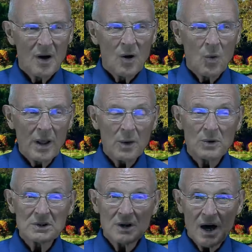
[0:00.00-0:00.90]
Well, it
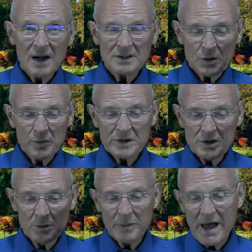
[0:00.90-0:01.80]
was God's
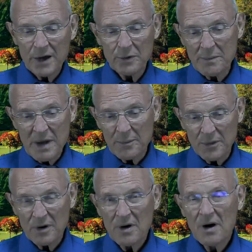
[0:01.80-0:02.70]
original plan,
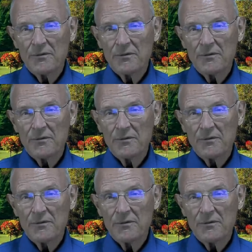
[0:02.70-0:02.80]
remember,